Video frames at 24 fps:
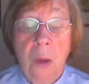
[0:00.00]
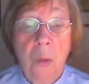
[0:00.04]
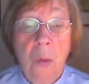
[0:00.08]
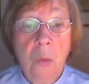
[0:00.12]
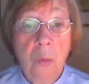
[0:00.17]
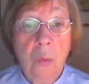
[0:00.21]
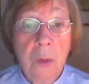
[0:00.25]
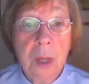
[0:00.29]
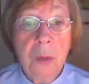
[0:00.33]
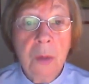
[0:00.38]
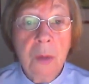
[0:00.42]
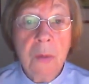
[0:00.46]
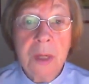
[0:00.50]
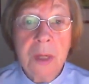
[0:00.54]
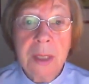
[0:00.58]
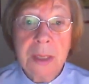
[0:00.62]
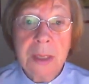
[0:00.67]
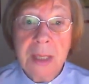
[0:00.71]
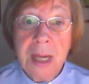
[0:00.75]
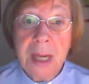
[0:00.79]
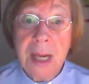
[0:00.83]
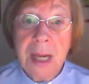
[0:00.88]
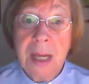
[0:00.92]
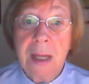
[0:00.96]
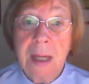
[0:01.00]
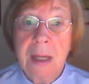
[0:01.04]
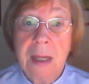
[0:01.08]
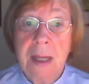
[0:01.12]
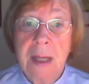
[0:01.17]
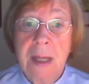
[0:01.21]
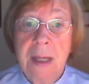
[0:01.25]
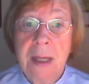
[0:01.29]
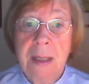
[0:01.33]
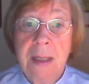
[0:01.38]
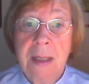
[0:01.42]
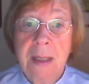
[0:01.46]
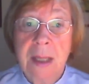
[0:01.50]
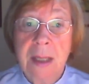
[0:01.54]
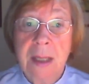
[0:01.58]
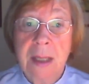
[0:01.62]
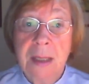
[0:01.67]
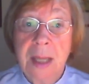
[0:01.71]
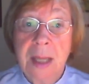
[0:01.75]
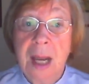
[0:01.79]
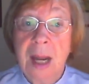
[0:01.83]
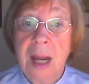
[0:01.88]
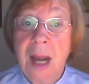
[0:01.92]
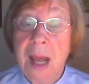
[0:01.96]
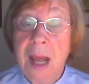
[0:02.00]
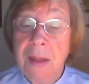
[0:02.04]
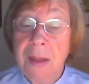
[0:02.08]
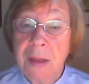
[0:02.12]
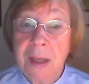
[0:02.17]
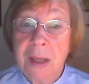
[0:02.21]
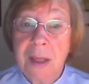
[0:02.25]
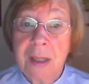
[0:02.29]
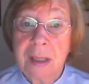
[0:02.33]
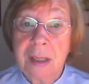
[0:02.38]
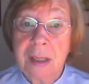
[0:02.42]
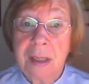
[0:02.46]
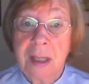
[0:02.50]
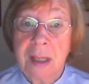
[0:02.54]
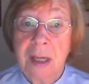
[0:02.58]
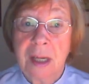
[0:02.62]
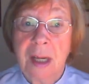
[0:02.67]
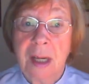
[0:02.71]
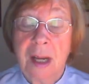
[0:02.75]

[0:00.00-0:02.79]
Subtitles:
Will we seek to tell others